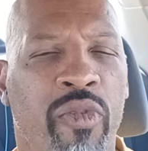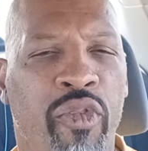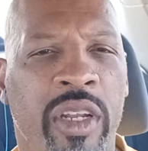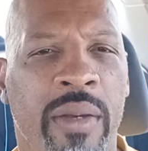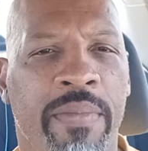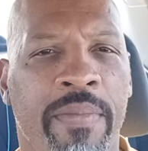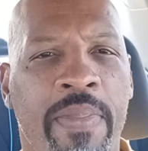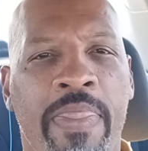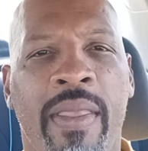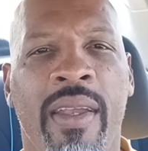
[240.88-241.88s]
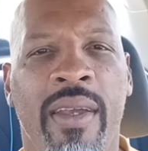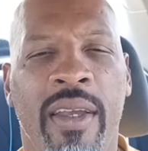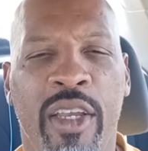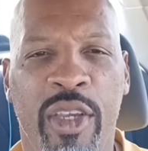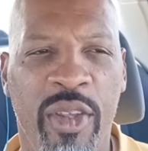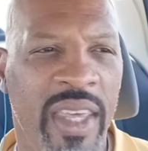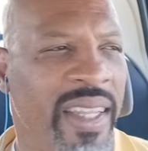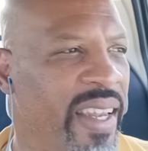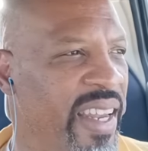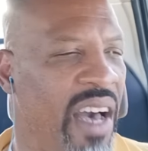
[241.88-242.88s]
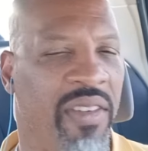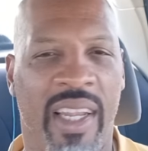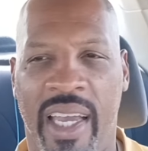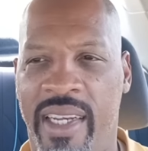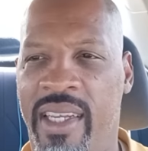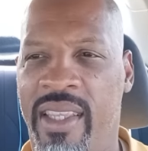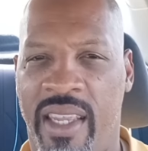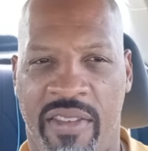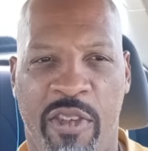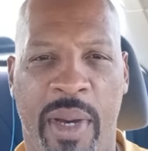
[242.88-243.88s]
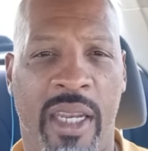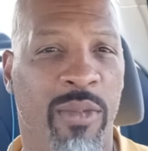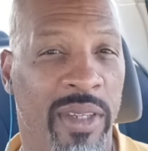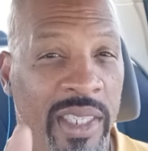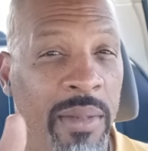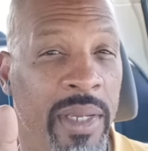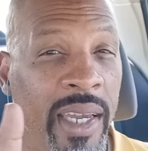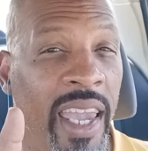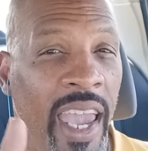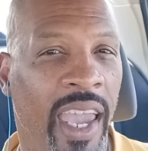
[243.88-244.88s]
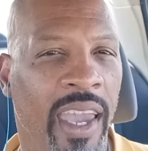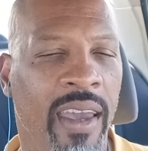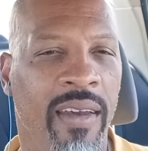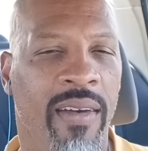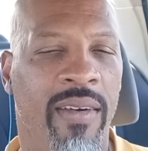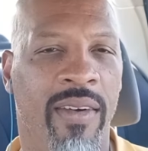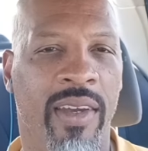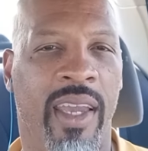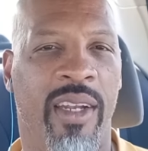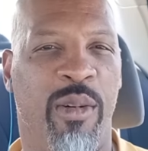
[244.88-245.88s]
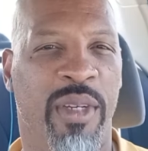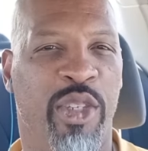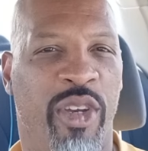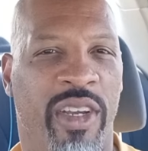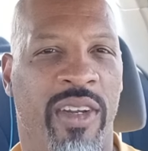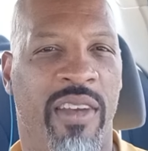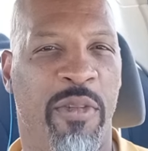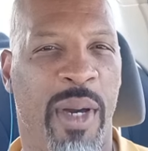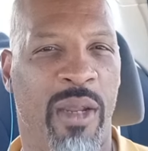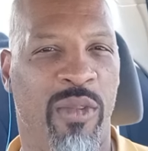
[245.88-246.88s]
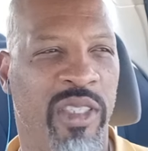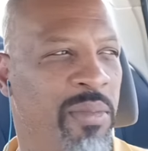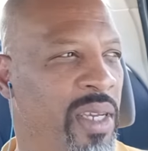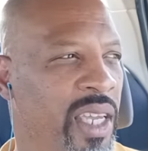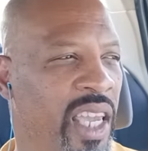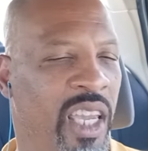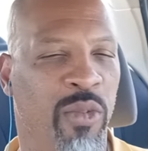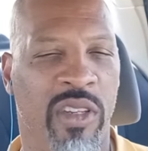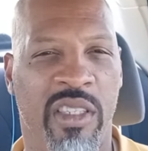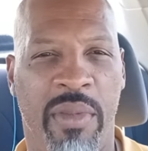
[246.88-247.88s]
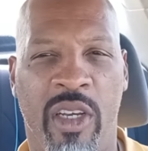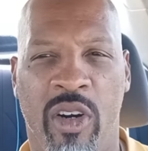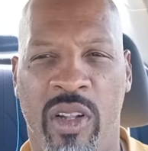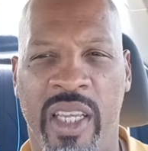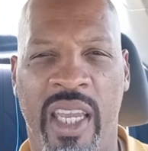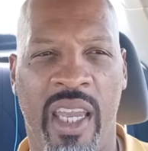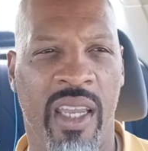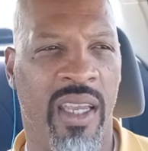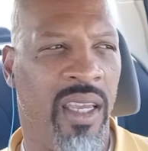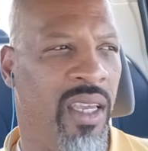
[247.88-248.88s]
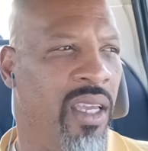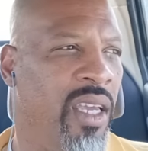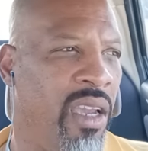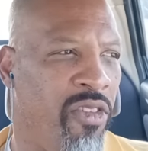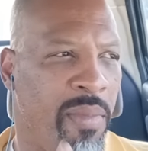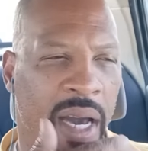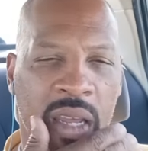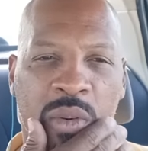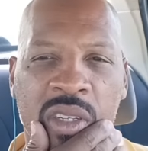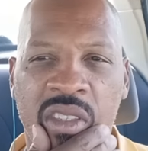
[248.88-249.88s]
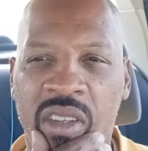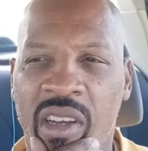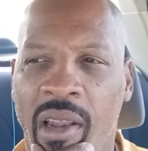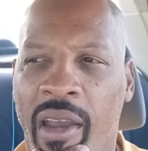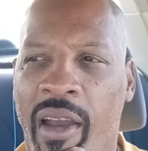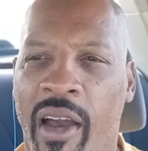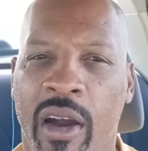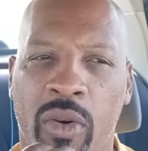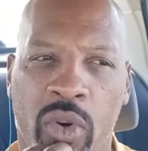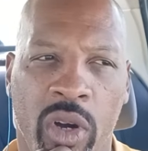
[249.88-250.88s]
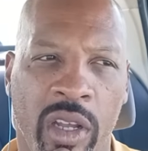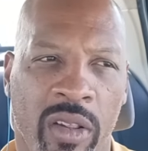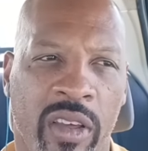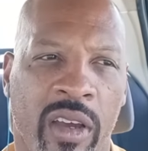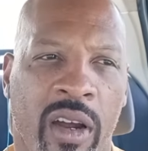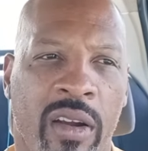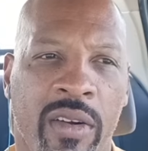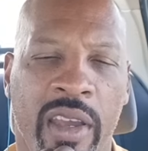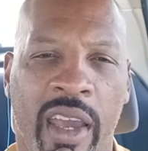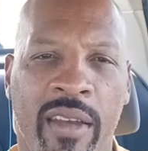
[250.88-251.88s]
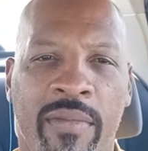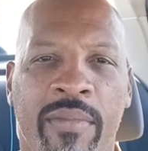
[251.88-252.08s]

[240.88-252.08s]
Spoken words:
freedom. You think the novel idea that everybody wants to be a king, okay, don't be triggered. Everybody wants to be a king, wants to be called a king. Everybody wants to declare how royal they are, okay?